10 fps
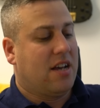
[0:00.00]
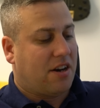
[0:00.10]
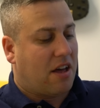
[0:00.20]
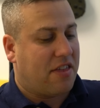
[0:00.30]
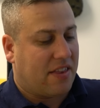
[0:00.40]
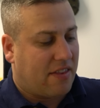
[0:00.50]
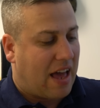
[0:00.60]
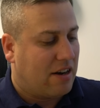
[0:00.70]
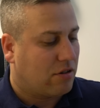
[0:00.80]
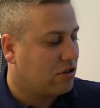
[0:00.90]
And I think that
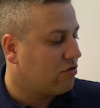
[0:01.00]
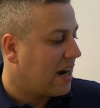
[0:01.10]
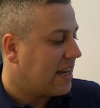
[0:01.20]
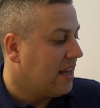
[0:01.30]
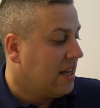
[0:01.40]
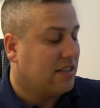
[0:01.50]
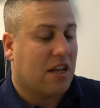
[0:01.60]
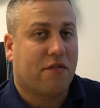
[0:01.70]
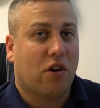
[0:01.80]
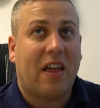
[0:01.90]
that looks great. So
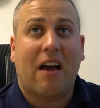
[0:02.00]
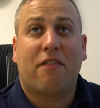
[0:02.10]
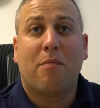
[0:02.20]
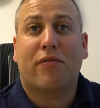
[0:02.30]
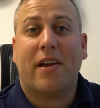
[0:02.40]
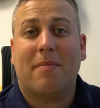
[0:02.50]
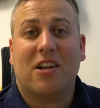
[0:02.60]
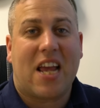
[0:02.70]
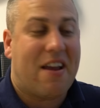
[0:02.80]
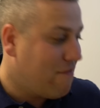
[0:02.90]
you've got that for pretty
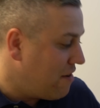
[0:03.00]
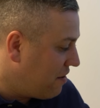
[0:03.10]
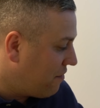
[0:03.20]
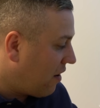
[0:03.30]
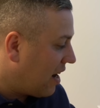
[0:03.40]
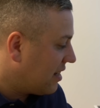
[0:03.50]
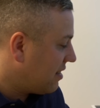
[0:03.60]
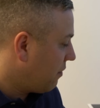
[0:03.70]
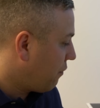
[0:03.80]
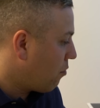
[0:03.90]
much every
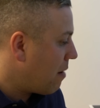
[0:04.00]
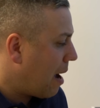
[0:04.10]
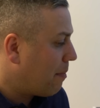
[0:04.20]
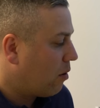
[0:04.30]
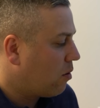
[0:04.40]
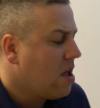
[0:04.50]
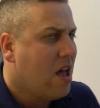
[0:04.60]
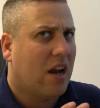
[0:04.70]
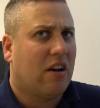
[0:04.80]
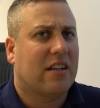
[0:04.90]
device from Apple.
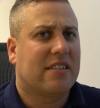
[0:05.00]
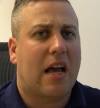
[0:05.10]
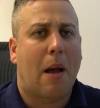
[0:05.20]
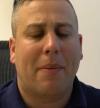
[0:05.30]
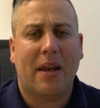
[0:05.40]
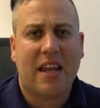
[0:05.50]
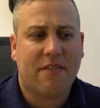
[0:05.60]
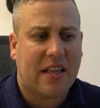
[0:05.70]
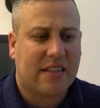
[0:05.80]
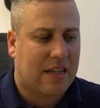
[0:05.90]
And like I say, I believe
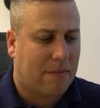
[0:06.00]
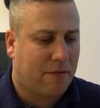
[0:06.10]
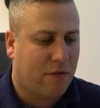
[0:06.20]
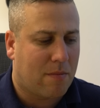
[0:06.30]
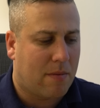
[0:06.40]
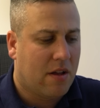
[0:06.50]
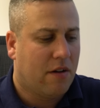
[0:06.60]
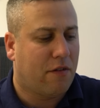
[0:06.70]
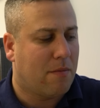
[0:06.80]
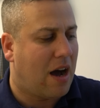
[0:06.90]
there's some from
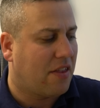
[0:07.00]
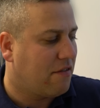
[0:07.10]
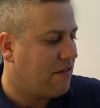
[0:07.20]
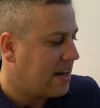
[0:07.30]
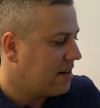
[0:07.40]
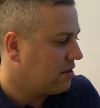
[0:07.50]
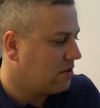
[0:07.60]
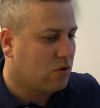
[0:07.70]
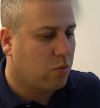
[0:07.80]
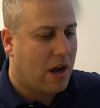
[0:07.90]
other vendors
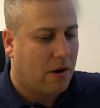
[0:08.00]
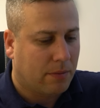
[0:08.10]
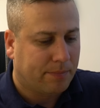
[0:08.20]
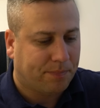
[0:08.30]
as well.